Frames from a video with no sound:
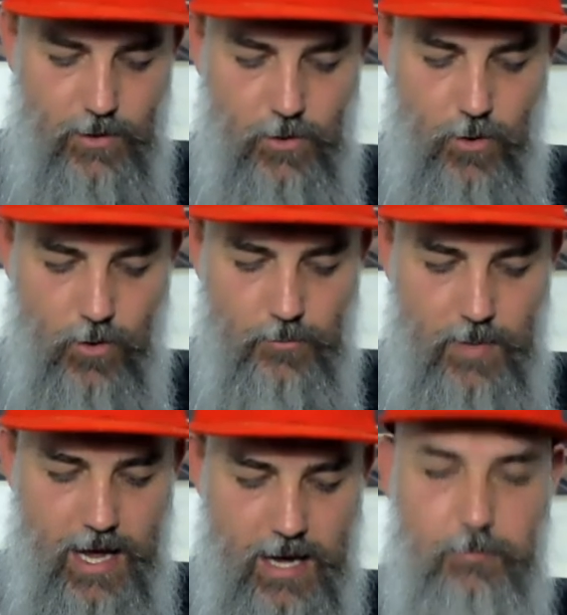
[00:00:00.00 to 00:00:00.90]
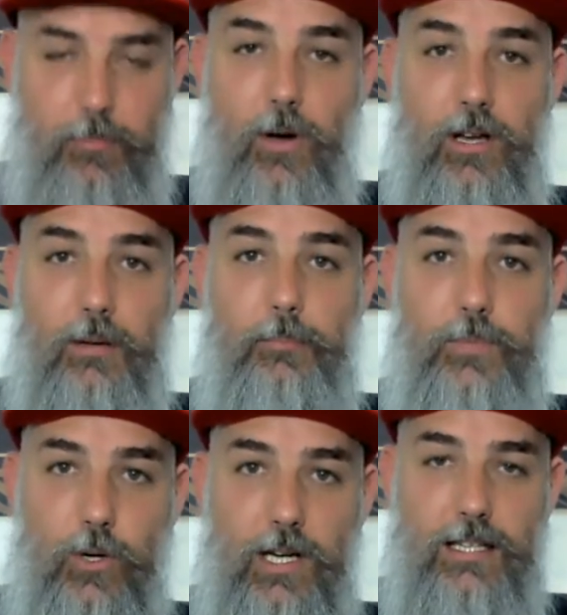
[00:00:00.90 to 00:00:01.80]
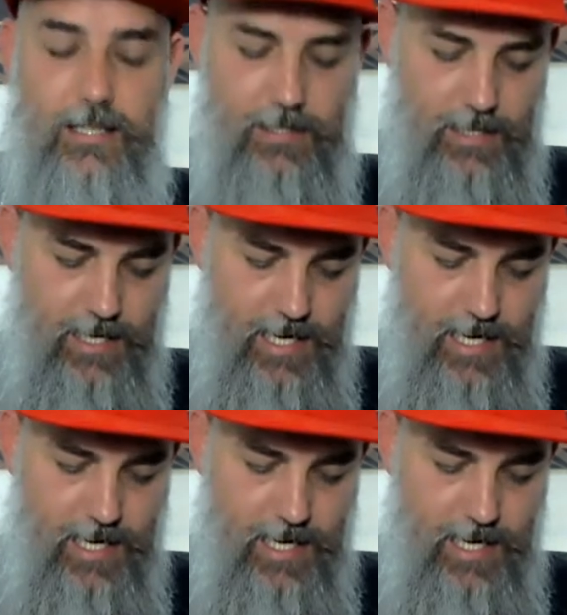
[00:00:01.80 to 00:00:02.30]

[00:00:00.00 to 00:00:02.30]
a gourmet burger joint.